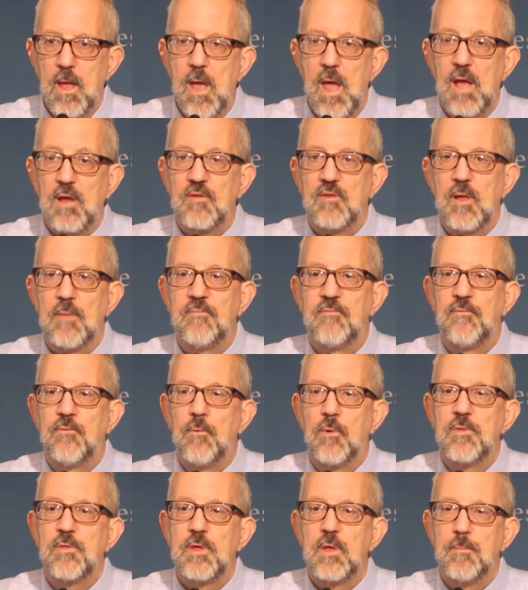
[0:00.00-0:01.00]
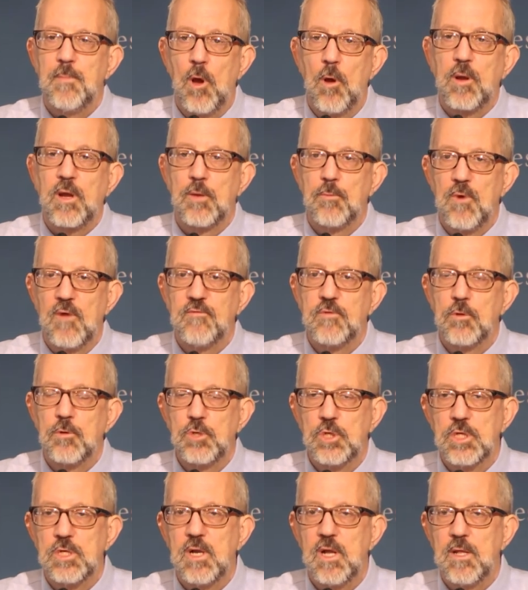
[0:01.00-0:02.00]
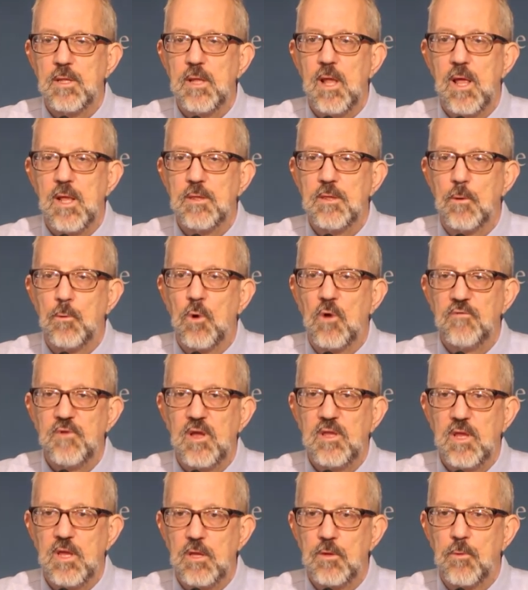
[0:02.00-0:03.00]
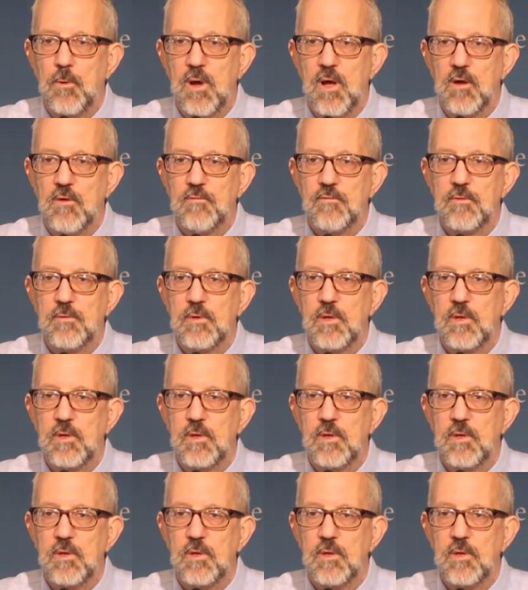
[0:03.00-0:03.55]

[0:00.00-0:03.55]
except for the American Revolution and the War of 1812.